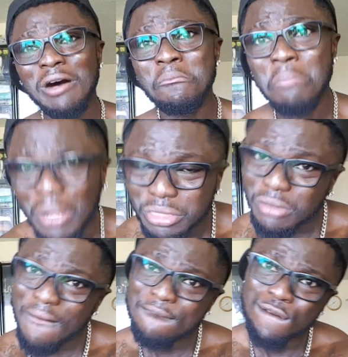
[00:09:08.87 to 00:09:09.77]
a
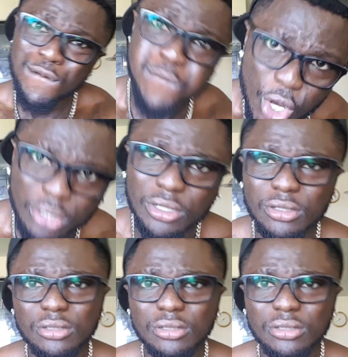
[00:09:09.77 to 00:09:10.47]
motherfucker.